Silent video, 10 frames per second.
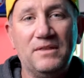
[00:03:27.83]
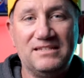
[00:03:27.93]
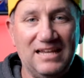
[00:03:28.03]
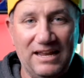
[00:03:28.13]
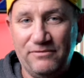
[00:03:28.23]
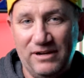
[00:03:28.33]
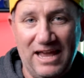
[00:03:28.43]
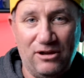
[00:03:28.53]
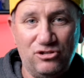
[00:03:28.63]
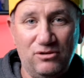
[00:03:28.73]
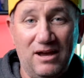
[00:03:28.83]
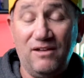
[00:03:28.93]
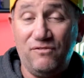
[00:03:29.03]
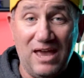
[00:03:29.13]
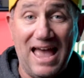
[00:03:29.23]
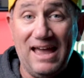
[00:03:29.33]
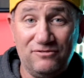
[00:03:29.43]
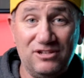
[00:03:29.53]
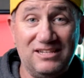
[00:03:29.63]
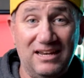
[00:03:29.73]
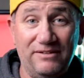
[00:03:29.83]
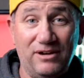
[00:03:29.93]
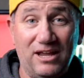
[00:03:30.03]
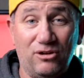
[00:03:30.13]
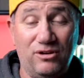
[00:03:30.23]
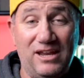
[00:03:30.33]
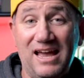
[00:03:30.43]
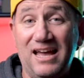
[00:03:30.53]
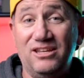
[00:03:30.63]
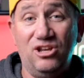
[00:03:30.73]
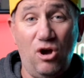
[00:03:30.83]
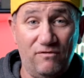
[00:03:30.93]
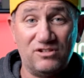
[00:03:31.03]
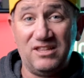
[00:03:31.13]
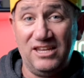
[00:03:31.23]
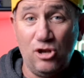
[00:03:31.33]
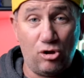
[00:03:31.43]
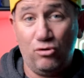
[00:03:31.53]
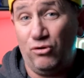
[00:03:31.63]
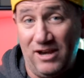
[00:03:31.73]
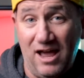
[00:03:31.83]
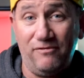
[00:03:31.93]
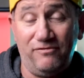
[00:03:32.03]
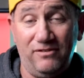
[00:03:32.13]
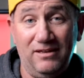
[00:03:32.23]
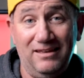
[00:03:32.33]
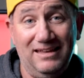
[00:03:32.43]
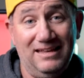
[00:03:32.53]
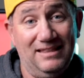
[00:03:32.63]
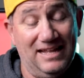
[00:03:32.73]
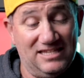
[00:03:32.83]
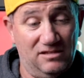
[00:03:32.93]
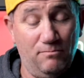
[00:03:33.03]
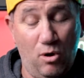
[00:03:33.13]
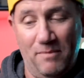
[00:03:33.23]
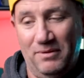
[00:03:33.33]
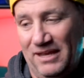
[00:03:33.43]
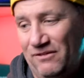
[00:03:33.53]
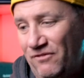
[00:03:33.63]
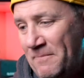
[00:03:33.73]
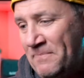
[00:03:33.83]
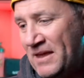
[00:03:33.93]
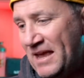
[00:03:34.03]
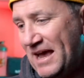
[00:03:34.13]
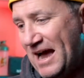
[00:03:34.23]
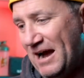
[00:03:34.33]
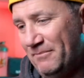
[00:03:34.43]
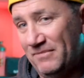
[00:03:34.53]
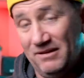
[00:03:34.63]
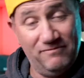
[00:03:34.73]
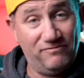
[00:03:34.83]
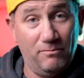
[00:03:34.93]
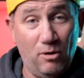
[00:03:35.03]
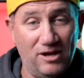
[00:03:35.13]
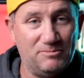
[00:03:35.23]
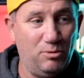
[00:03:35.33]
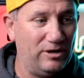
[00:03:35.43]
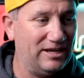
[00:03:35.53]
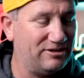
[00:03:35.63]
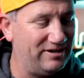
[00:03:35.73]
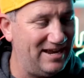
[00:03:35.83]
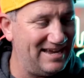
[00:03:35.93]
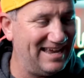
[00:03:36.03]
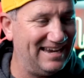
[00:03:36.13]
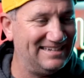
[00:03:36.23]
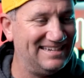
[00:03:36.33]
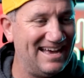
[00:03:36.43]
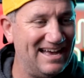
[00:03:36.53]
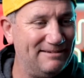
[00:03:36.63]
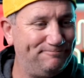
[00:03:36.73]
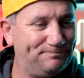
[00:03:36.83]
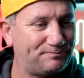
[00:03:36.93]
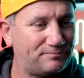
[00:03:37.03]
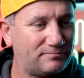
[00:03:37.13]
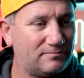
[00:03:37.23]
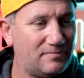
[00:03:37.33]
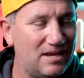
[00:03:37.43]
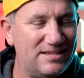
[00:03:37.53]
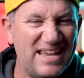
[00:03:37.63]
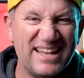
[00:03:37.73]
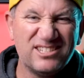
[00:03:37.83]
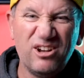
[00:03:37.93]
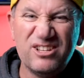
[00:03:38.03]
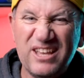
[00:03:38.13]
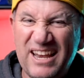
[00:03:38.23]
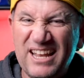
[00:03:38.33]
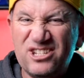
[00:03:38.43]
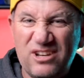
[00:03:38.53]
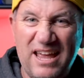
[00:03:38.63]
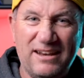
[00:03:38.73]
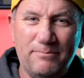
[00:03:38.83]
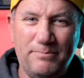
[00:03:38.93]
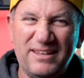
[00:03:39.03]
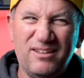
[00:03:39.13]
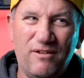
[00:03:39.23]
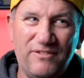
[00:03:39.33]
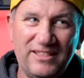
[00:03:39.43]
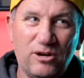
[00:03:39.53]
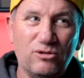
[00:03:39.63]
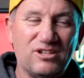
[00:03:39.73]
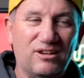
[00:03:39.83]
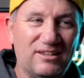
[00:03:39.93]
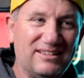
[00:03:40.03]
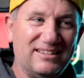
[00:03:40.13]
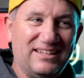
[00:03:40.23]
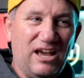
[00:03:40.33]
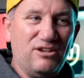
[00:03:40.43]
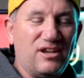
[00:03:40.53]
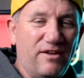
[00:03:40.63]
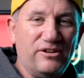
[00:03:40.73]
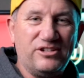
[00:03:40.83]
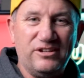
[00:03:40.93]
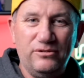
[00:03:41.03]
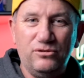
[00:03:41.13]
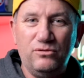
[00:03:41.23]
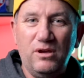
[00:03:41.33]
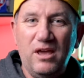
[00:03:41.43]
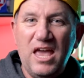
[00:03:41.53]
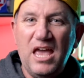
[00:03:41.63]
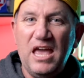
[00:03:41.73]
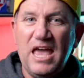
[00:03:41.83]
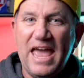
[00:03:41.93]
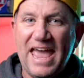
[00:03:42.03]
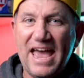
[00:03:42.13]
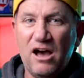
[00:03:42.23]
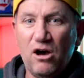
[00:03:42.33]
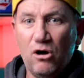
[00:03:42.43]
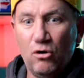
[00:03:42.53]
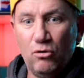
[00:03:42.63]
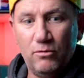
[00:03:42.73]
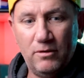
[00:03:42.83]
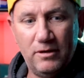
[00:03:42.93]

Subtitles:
tell everyone how good you are. If you have to tell everyone how good you are, you're obviously not good enough. That's my belief. From my sporting career, but I think that also goes over to our